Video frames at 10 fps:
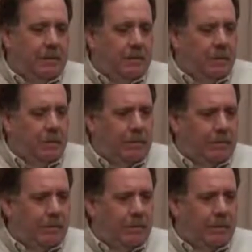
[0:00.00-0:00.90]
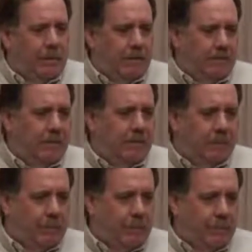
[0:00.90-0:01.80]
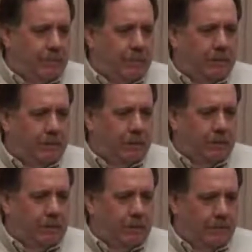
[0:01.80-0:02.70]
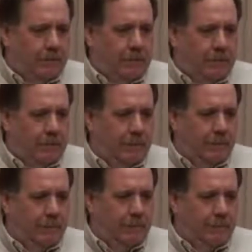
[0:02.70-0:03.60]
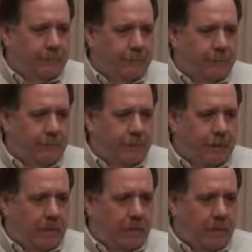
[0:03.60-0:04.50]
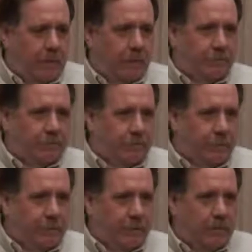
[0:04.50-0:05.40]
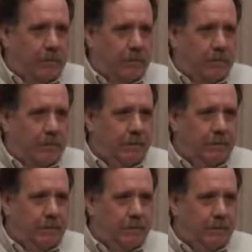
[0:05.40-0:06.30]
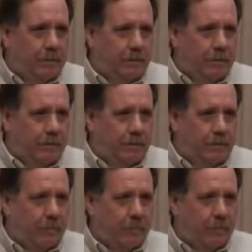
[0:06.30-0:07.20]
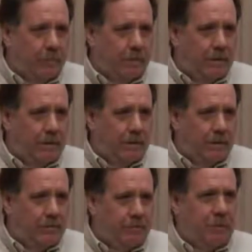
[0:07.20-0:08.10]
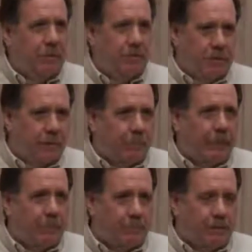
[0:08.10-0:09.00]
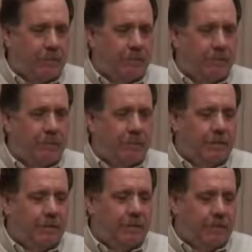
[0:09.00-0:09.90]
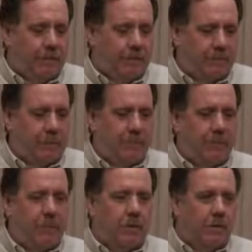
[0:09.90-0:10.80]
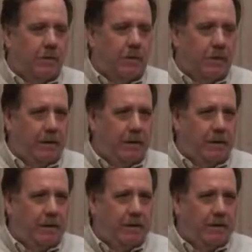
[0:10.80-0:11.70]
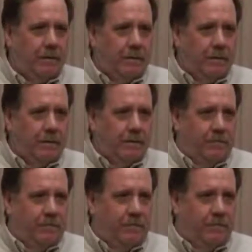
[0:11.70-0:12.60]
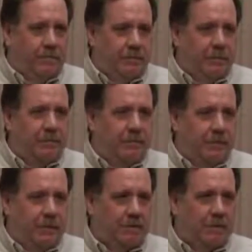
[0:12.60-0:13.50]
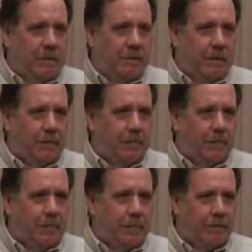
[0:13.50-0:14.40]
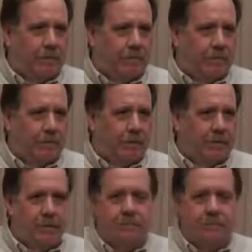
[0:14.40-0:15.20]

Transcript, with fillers: I said, "Well, what's it about?" So he said, "Well, he said when um, they they built this new building, you know, they determine they're going to need, or the shop laborers, that was the name of the classification. They're going to need s- six lead shop laborers to run the crews there.